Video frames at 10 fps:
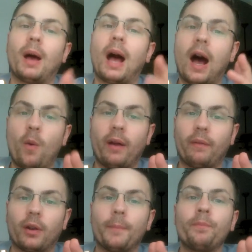
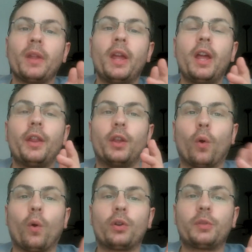However, the
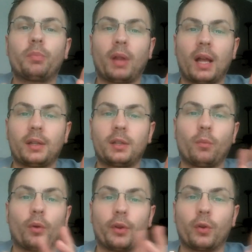orange blossom
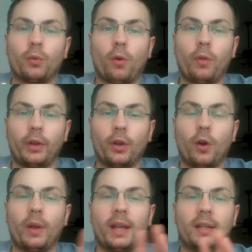or the neroli
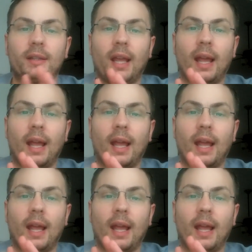note is